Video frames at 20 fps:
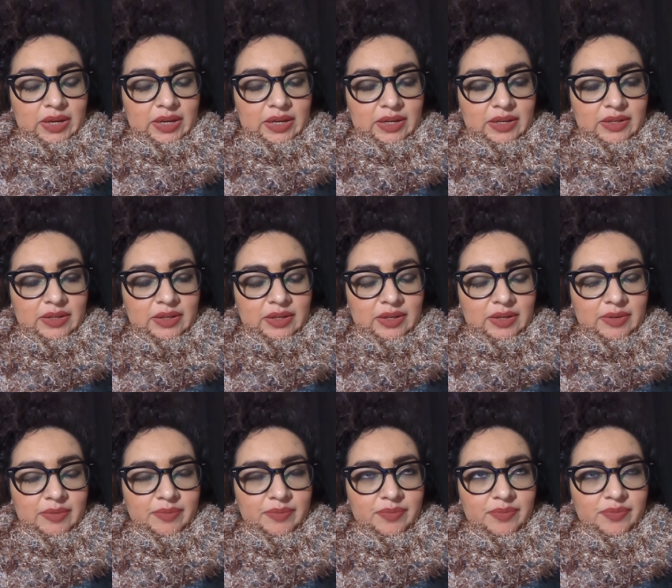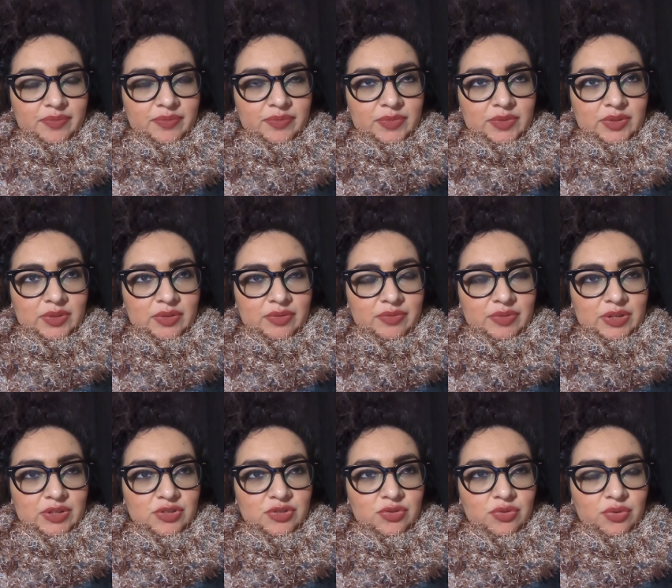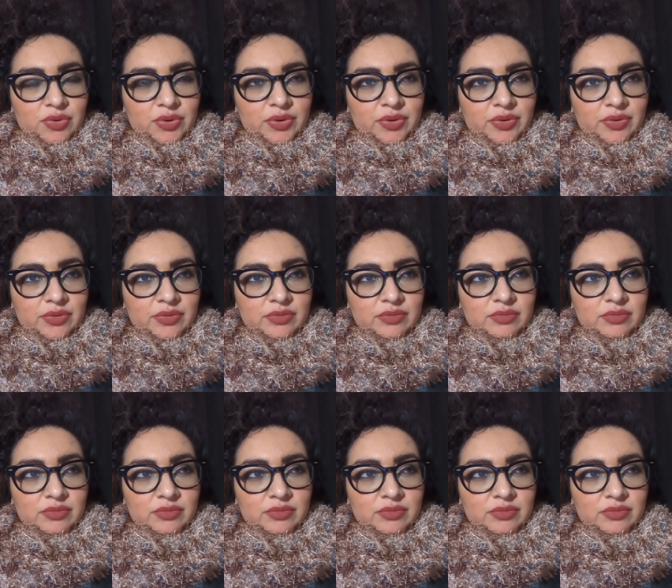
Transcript: and um, the fish oil.